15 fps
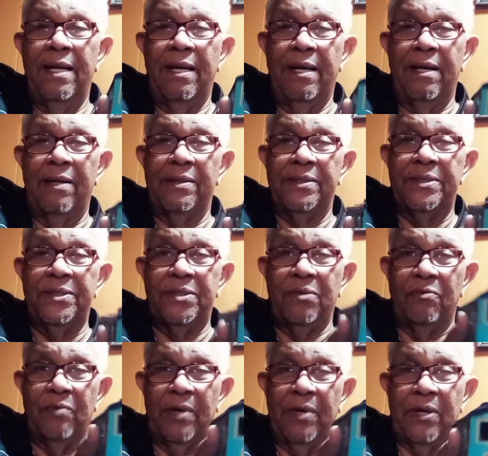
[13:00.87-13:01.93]

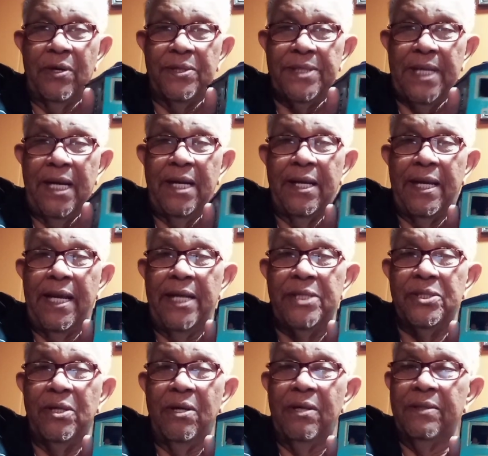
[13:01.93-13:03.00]
to run our standard
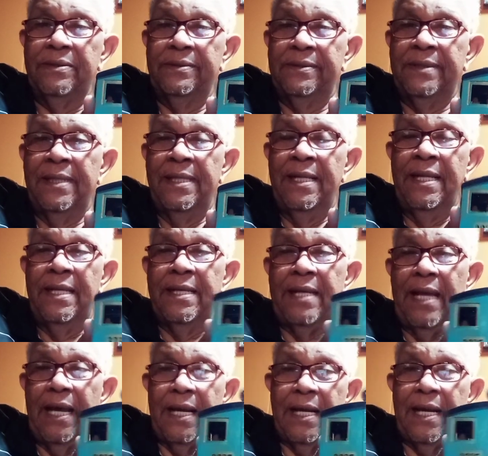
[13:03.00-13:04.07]
gauge on.
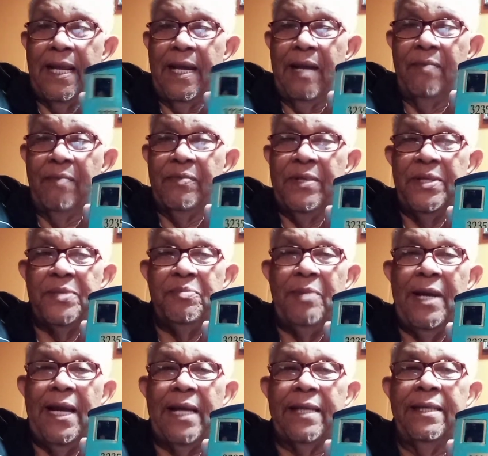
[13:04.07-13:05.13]
Now that I have this
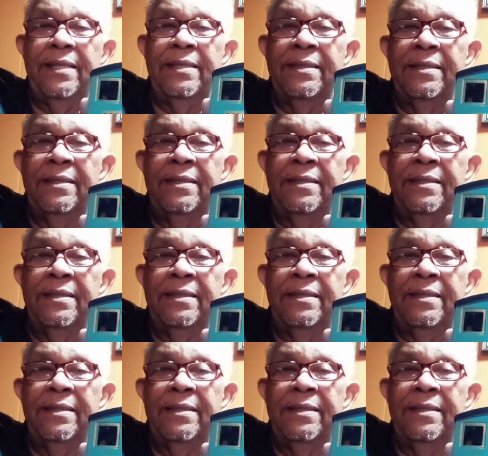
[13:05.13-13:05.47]
back